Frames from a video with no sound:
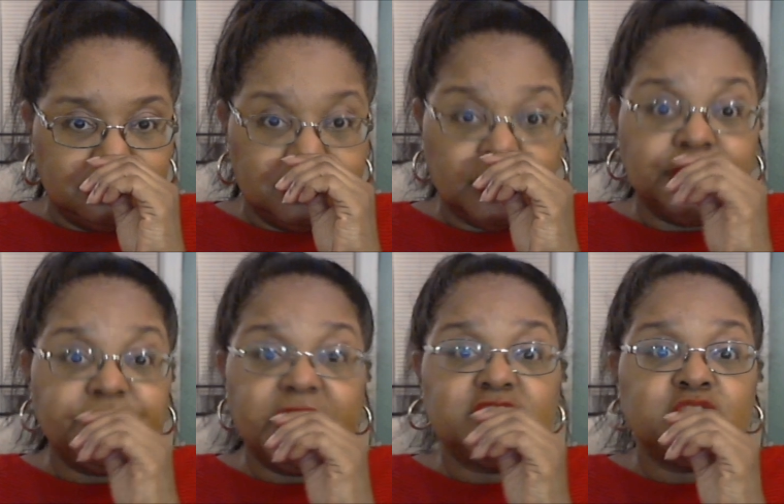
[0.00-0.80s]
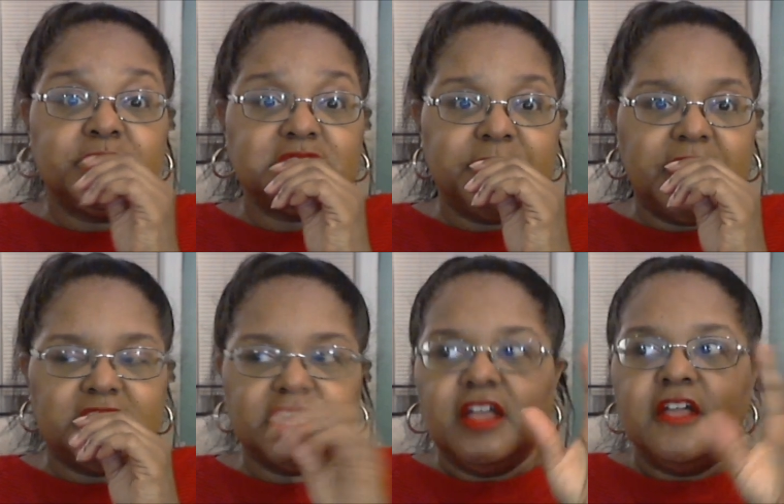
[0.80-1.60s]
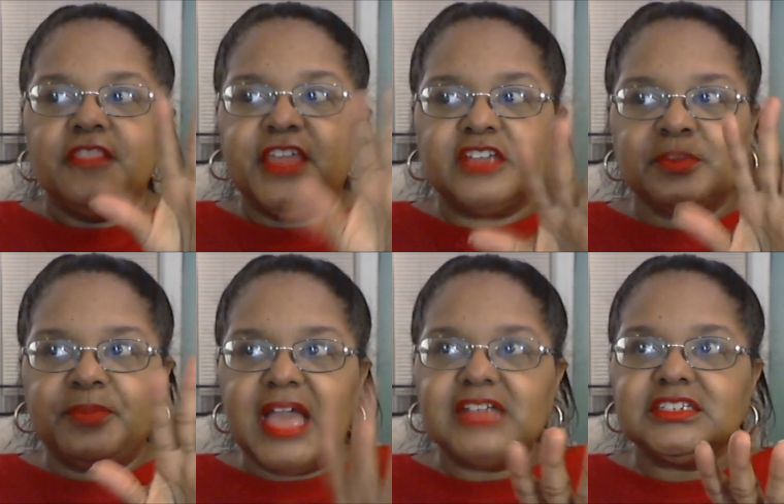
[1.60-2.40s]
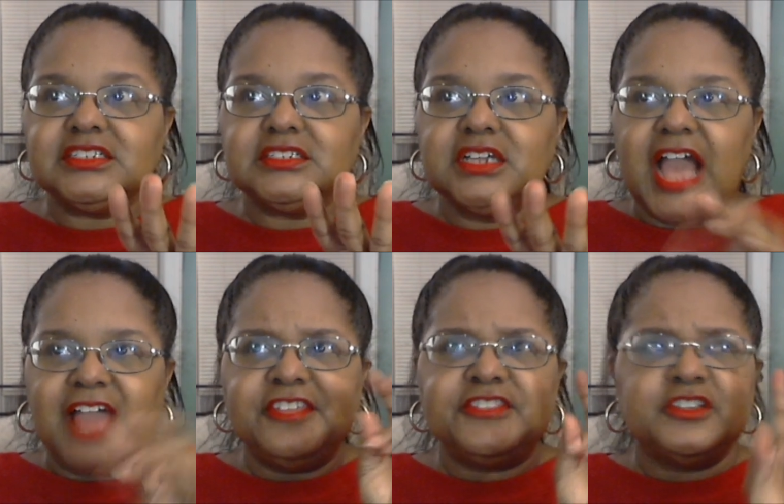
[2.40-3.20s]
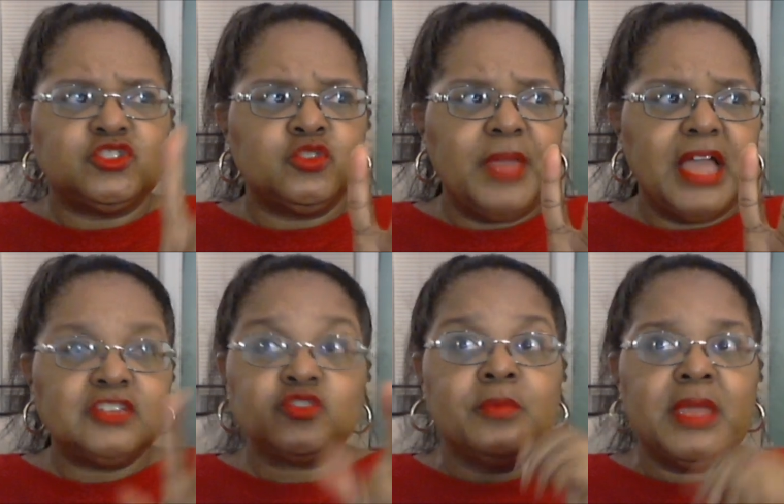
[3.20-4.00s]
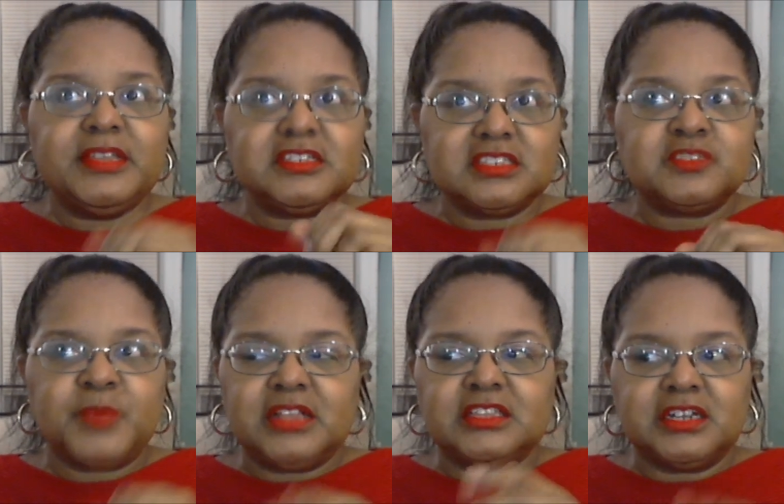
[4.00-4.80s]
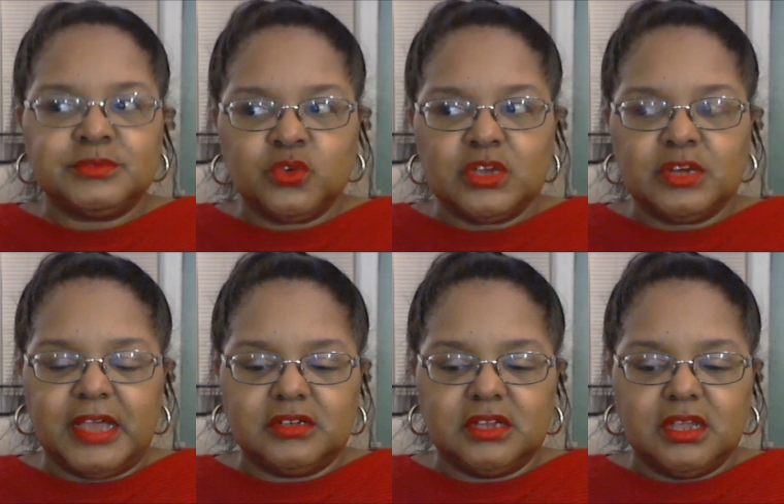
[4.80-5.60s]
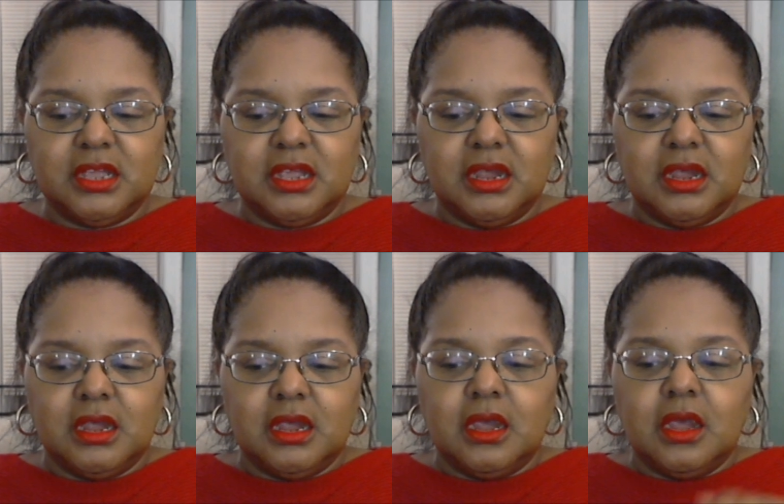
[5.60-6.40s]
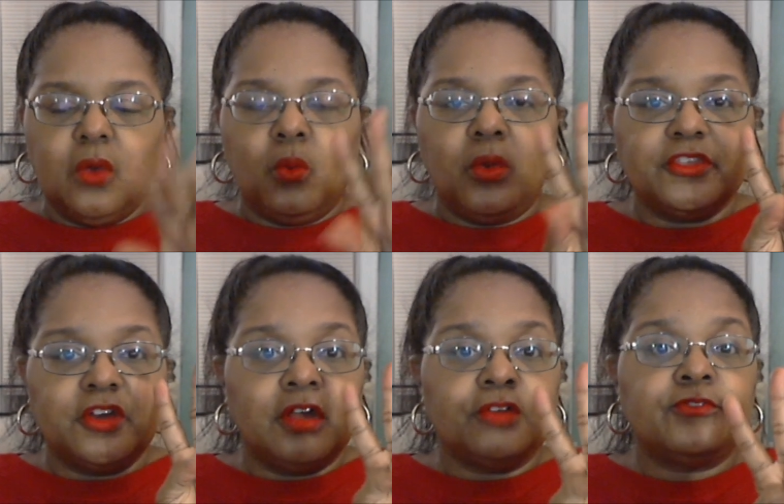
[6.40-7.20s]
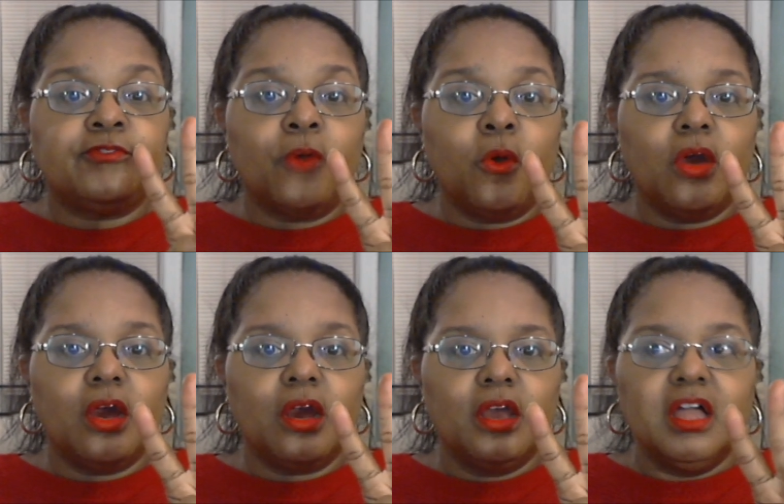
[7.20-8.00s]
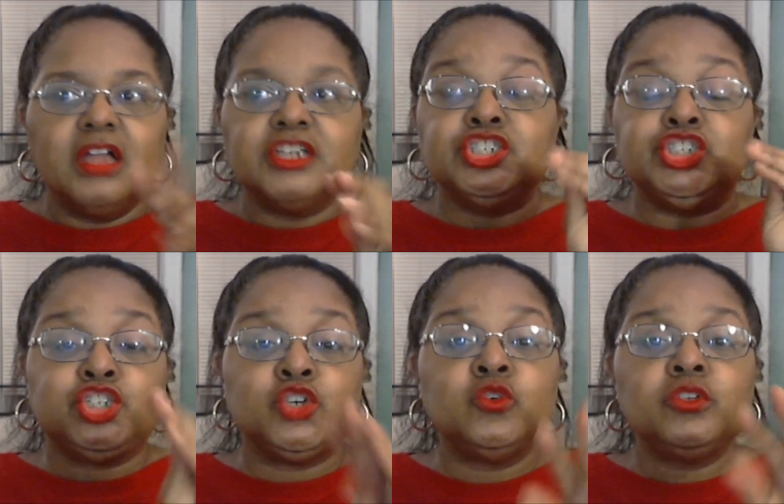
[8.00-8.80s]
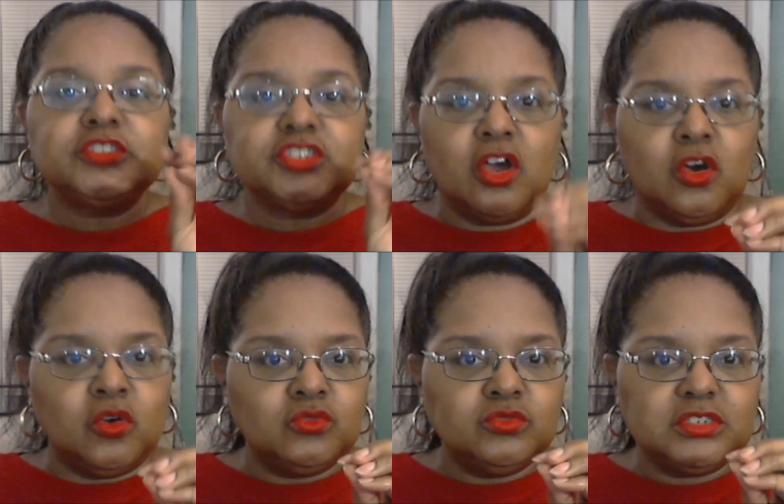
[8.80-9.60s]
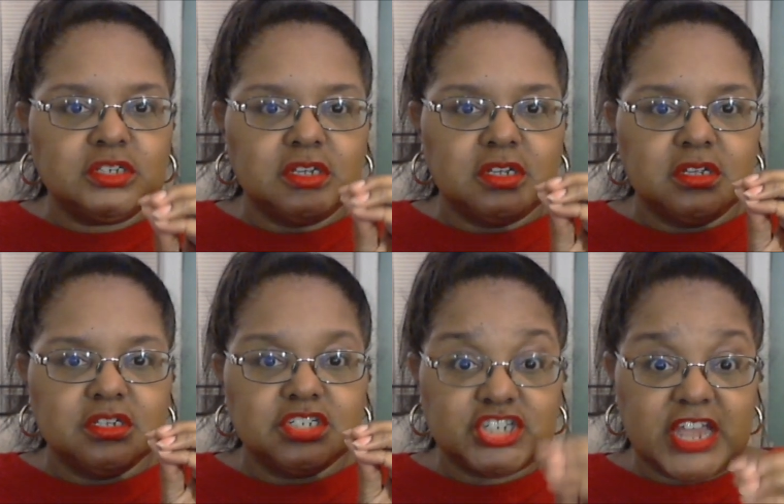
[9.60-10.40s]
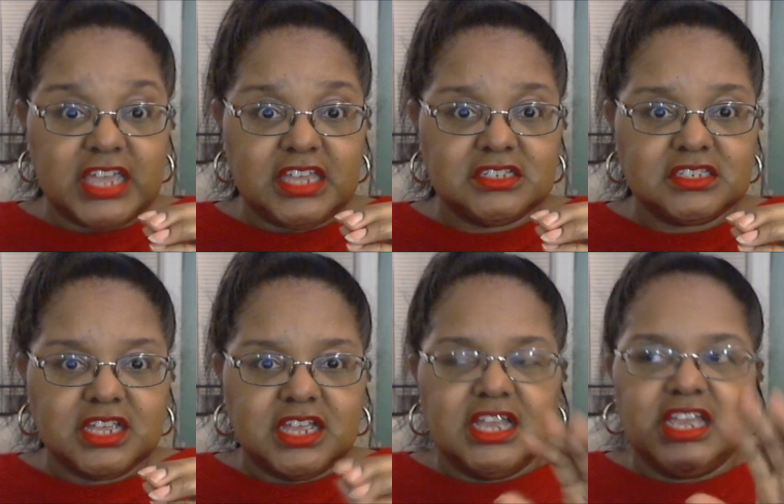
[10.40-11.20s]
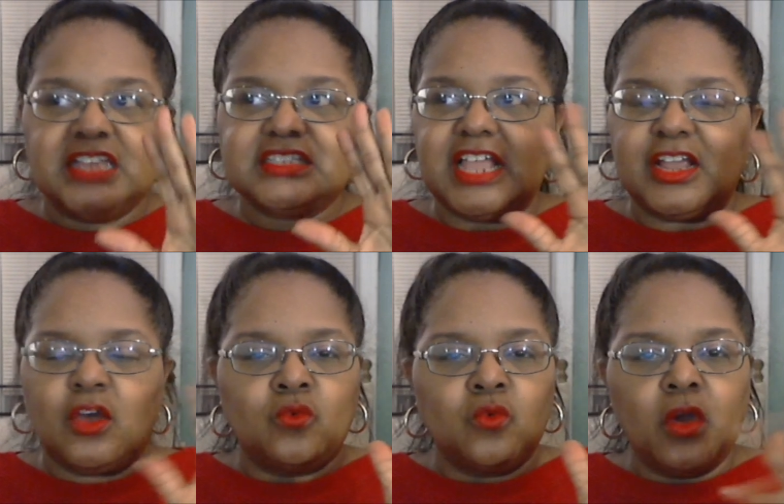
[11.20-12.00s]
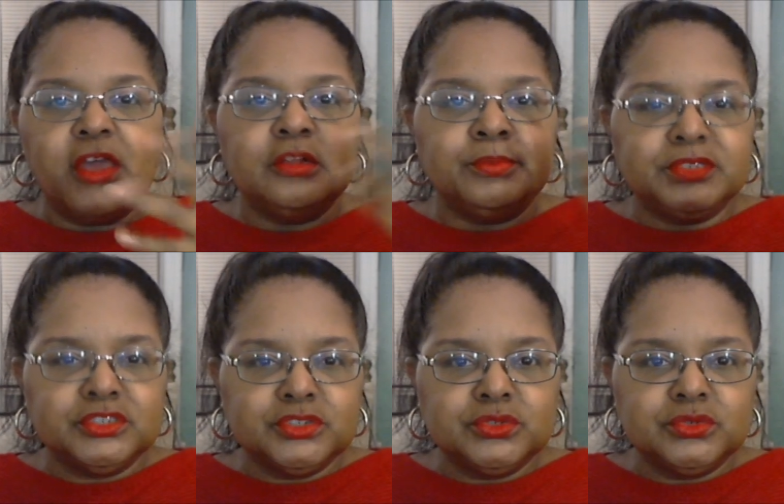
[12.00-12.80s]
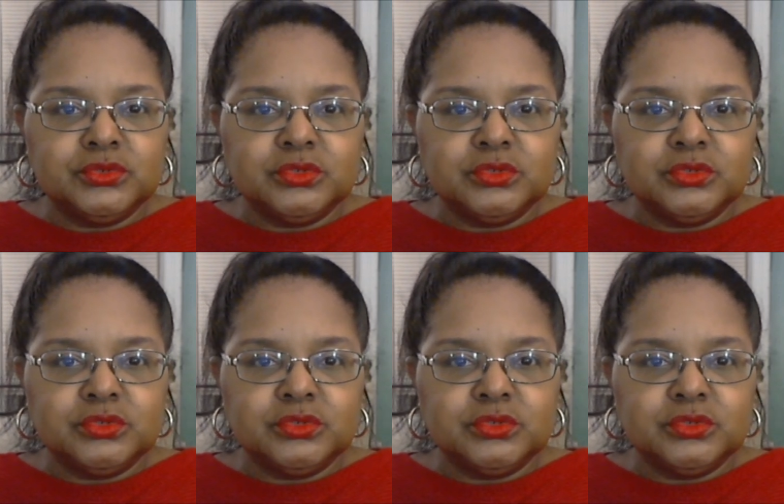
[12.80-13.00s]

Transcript: no if ands or buts about it. There's a palette I think there are two palettes, or maybe it's this palette that I'm talking about, where there are four jewel toned shades. It's like a royal blue,